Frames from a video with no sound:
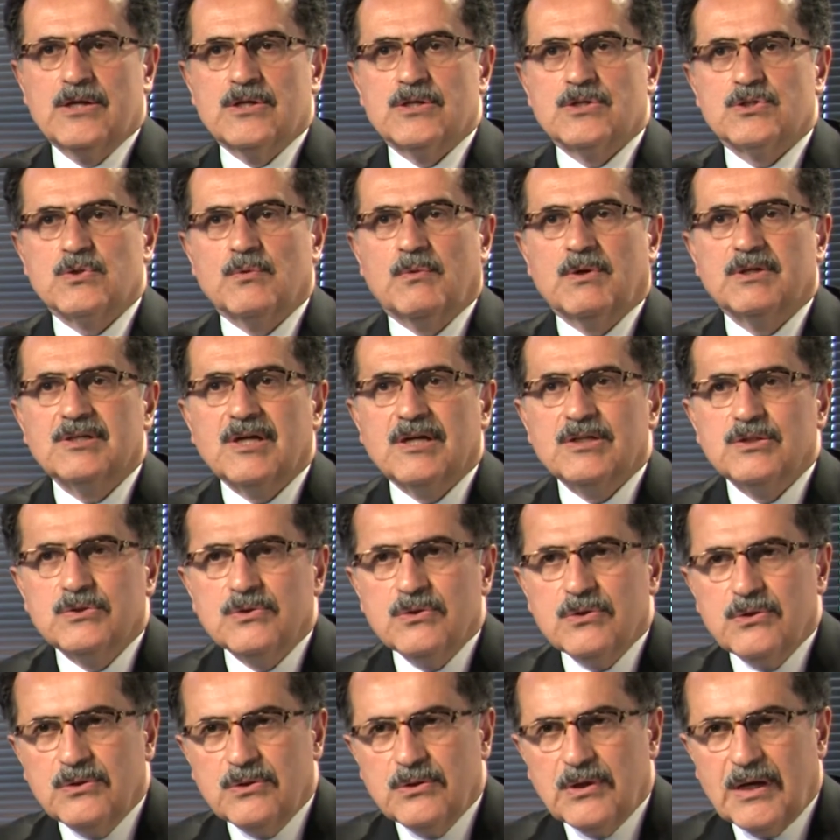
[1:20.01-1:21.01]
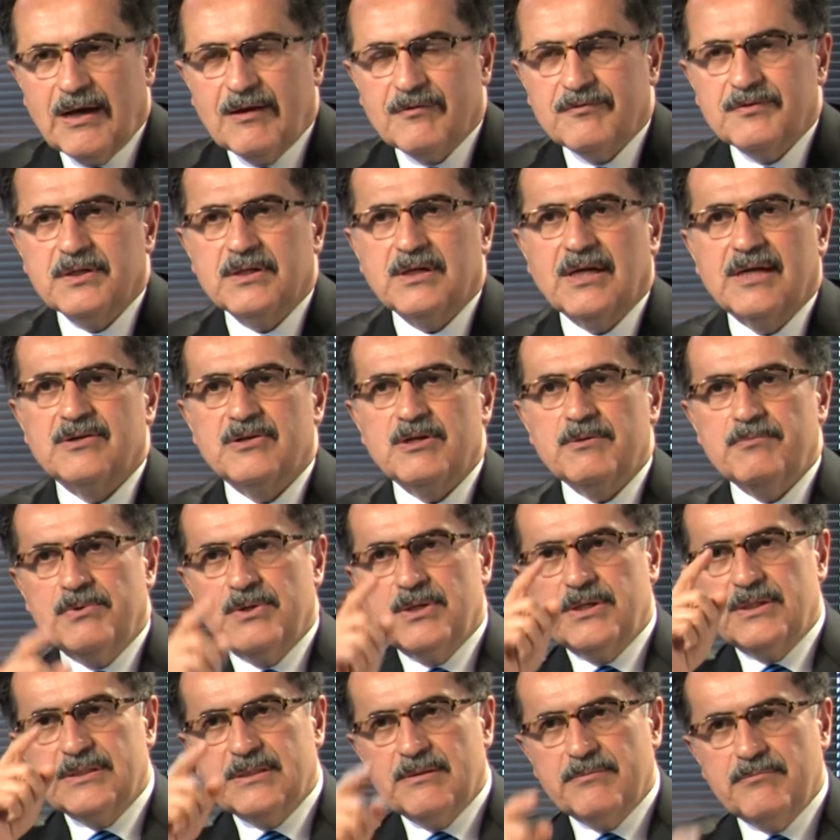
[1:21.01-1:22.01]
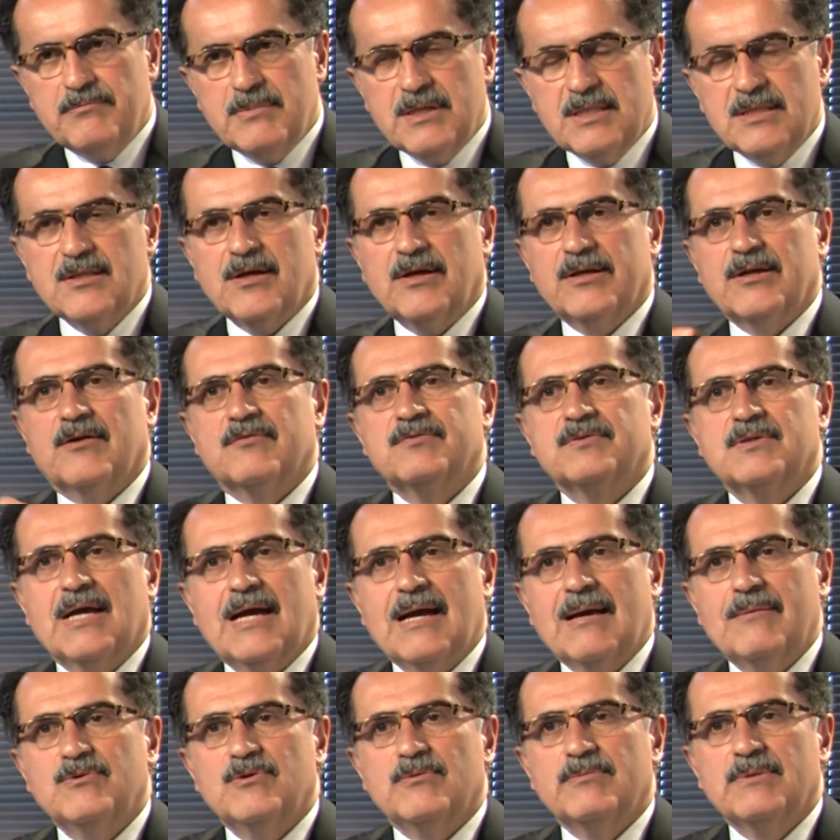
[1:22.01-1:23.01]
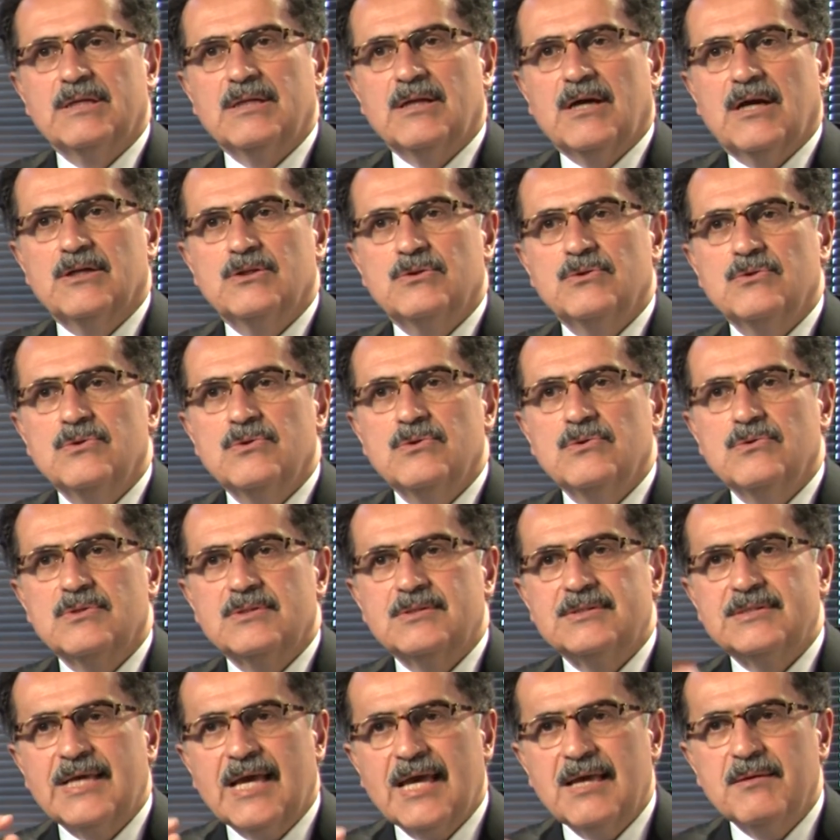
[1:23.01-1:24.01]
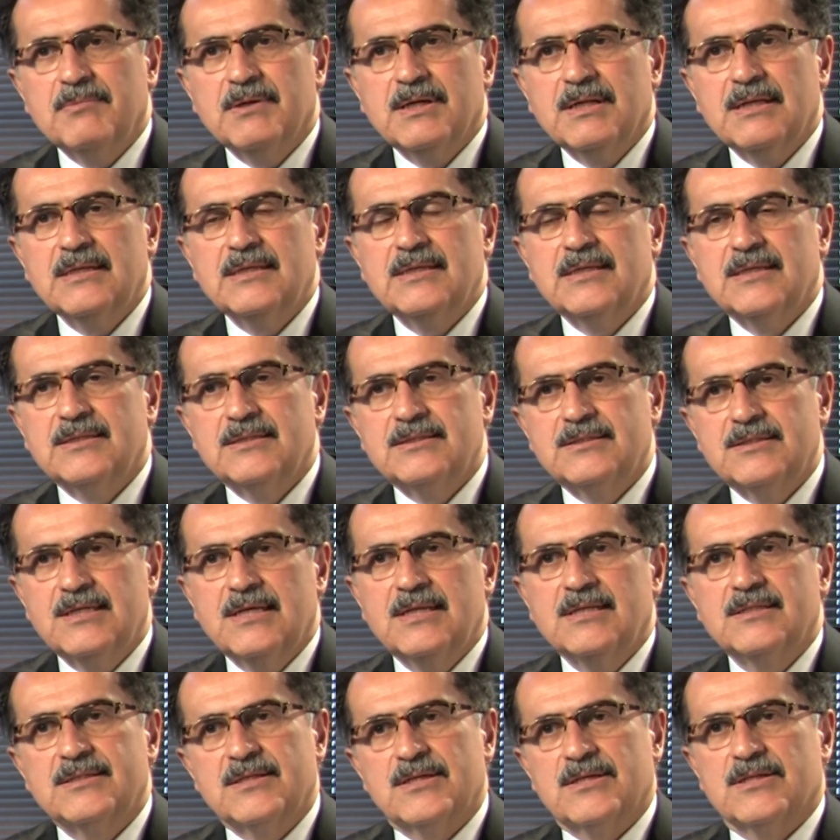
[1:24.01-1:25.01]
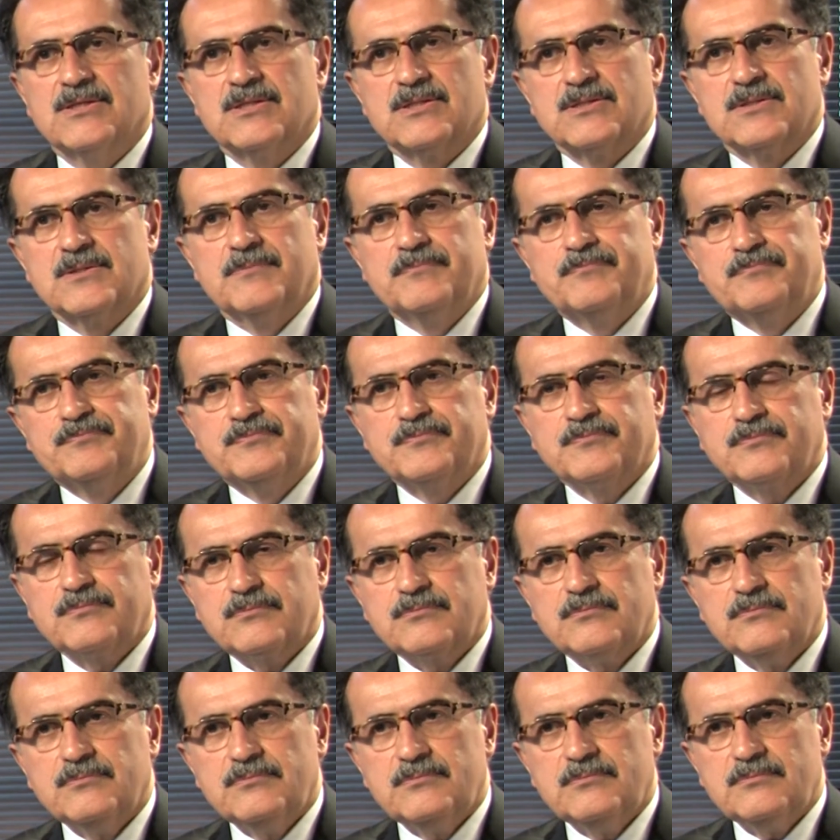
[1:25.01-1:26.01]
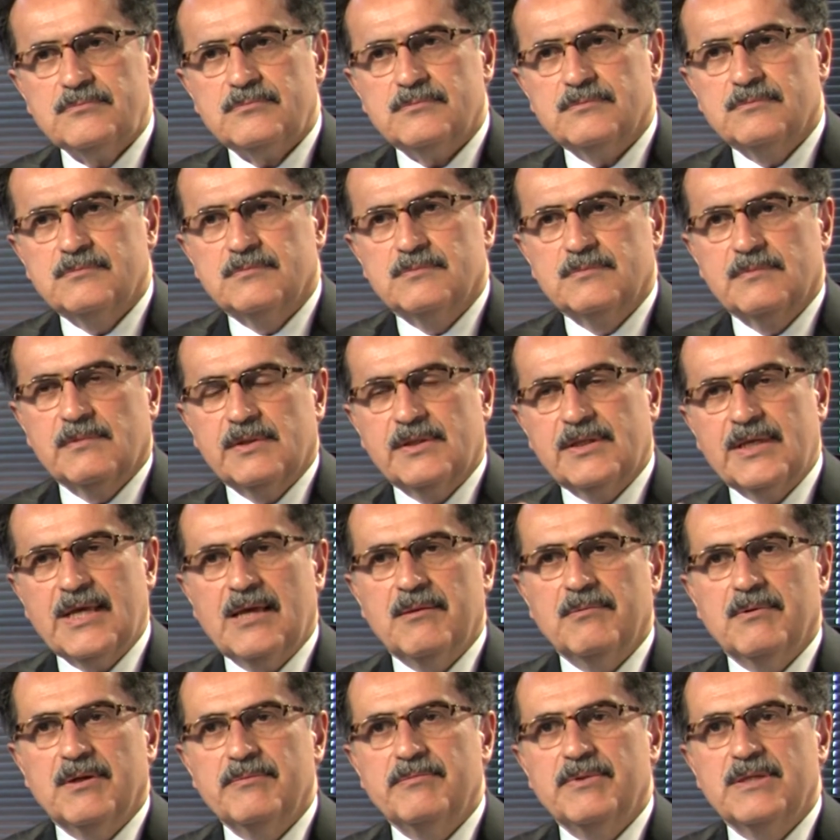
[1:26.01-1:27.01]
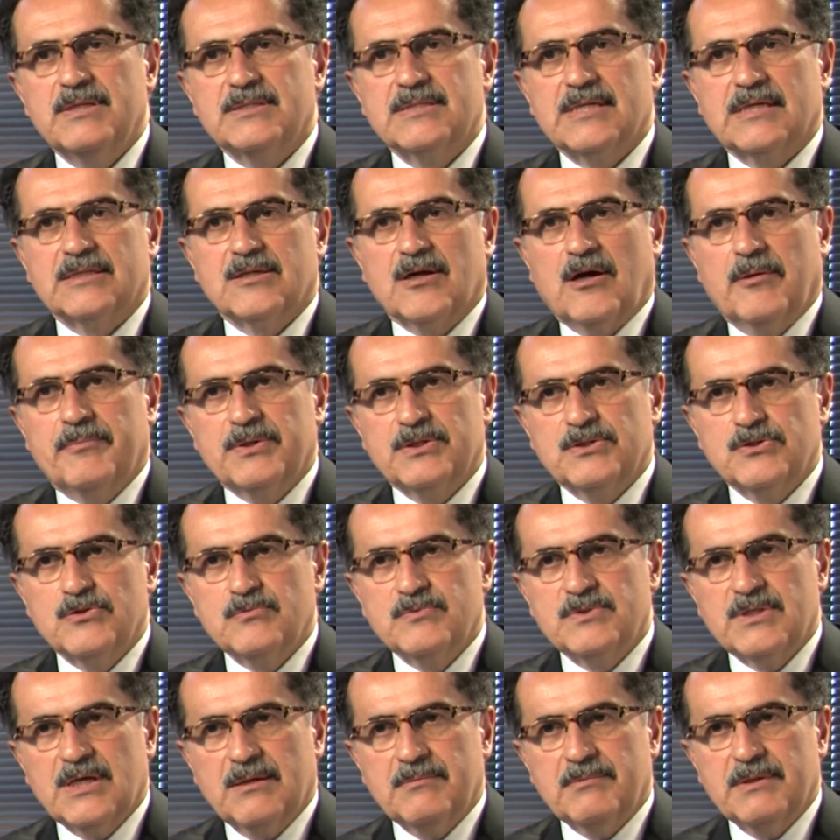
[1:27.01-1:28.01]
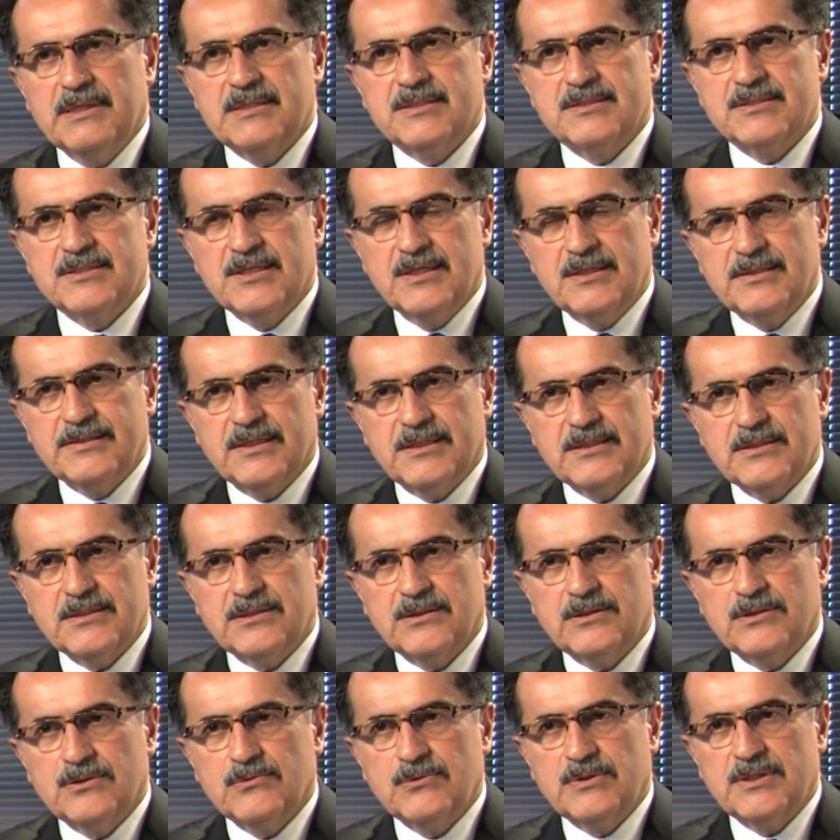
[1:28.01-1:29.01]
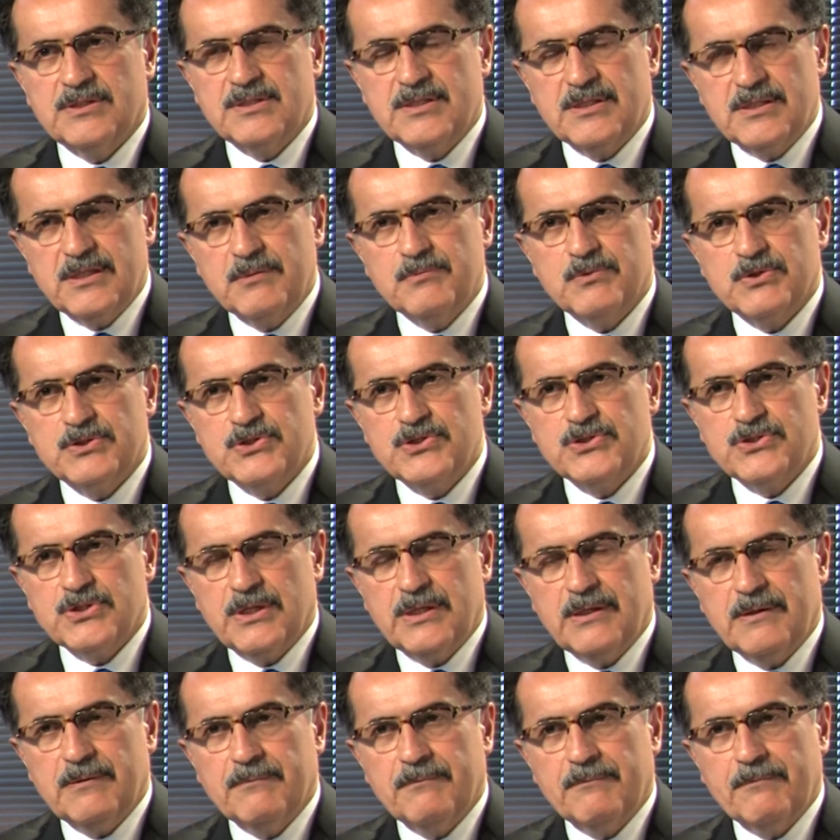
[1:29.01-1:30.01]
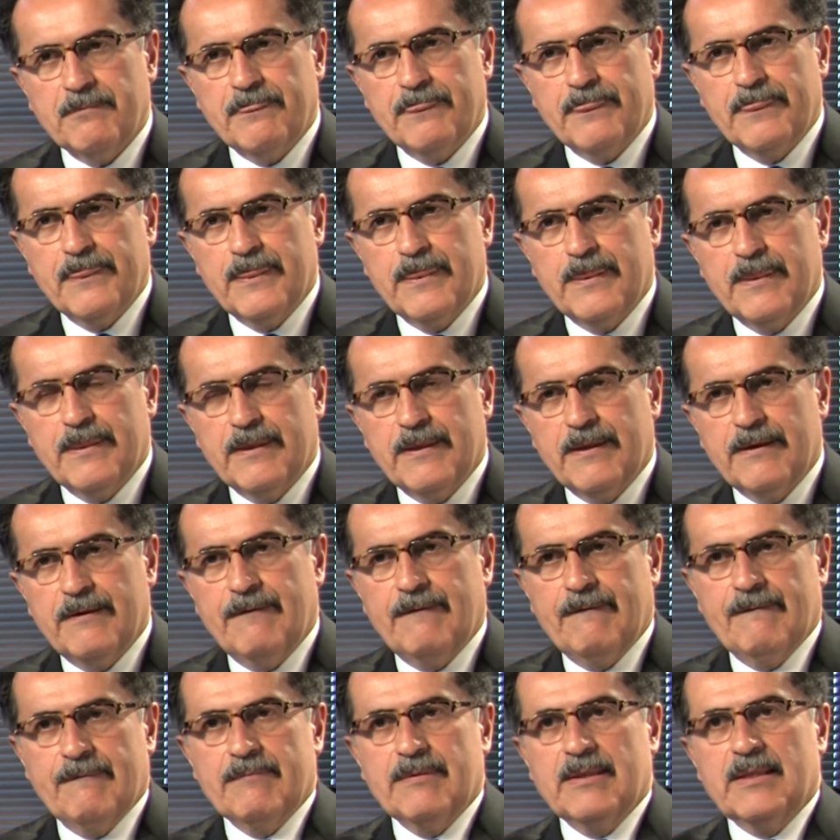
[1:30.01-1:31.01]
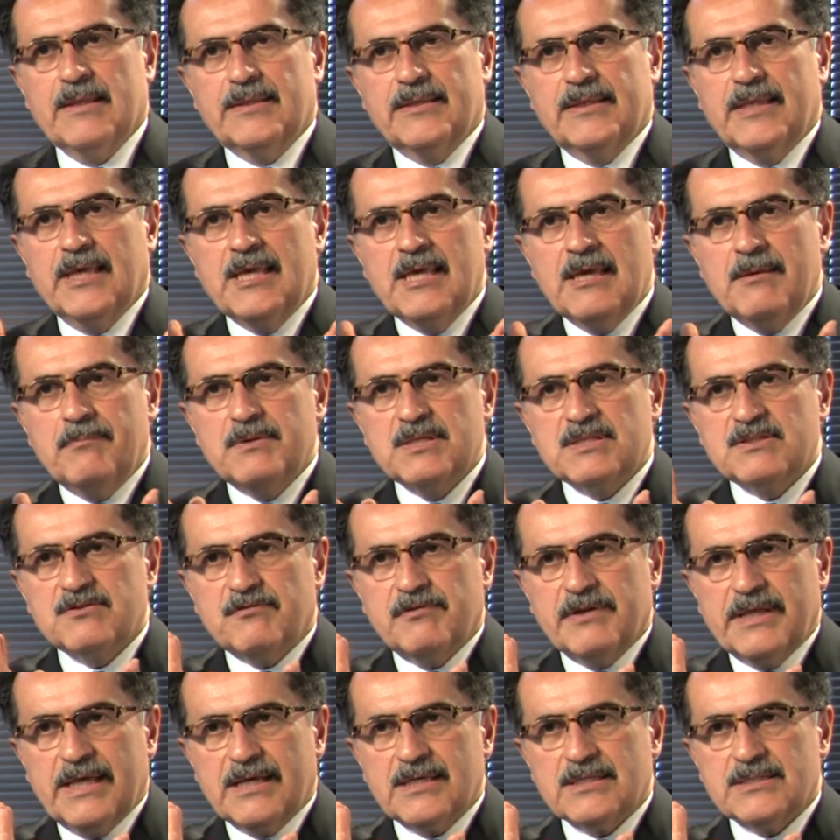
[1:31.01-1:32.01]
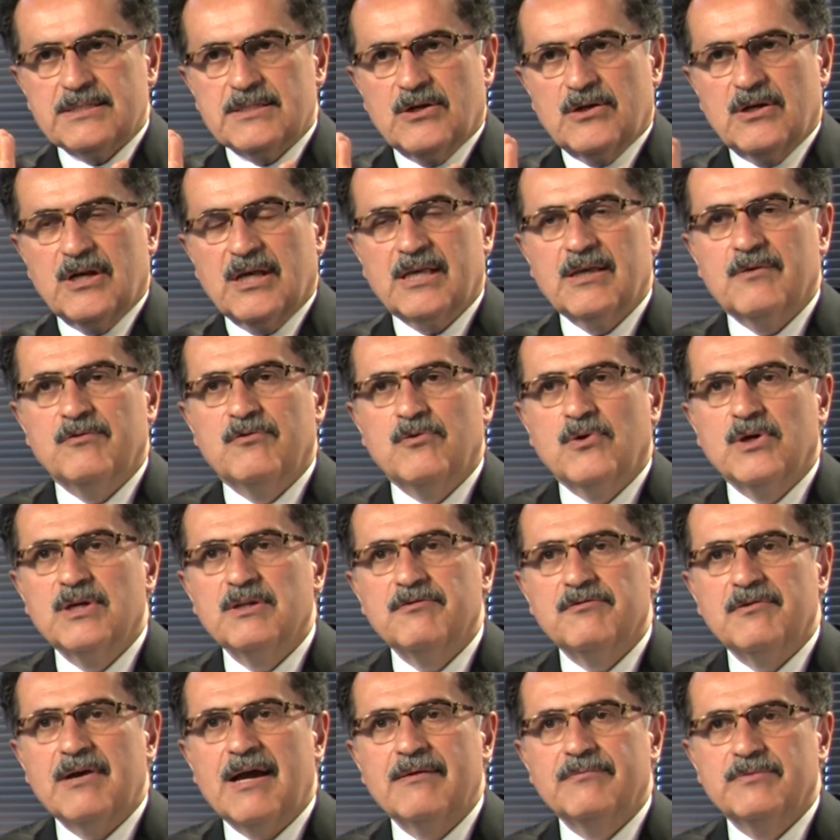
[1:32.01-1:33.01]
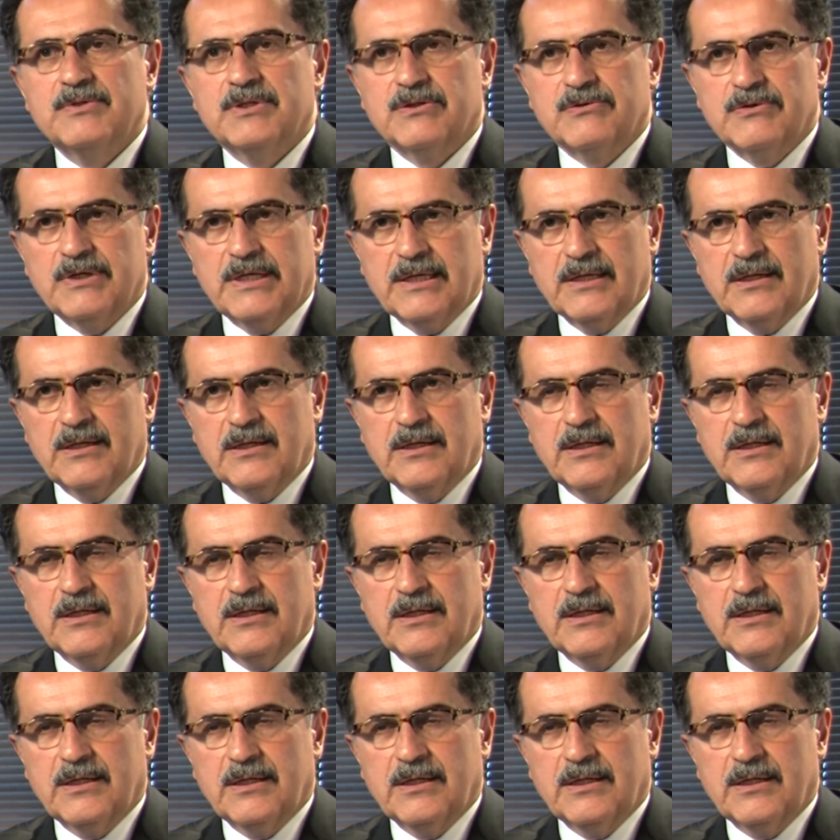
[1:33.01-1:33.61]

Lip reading: So what I do after I repair the midline of the abdomen, I do table tilt test. Table means that the operating room table is tilted to the sitting position. The hip is flexed, or like a 45 degree.